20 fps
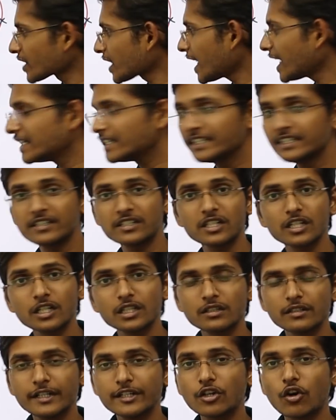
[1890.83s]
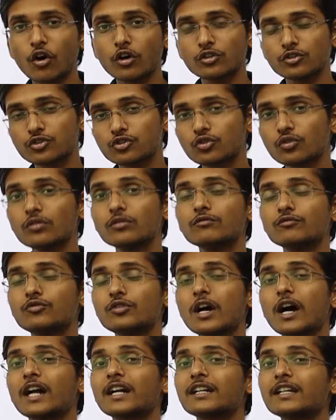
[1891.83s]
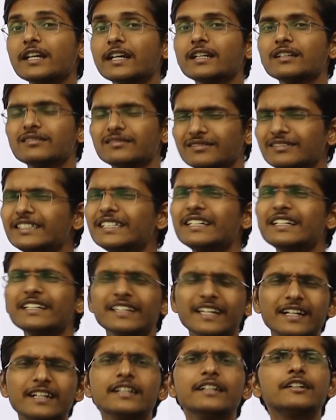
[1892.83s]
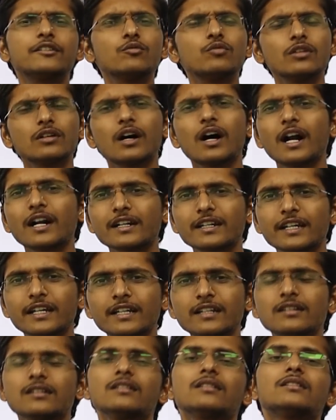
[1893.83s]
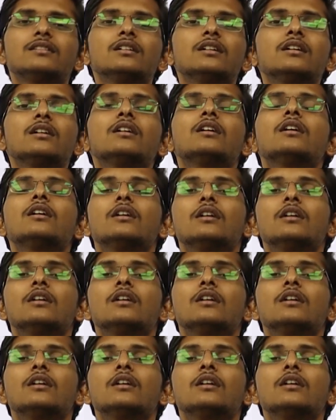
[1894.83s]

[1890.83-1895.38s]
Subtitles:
And in turn it also would attain, indirectly it would attain the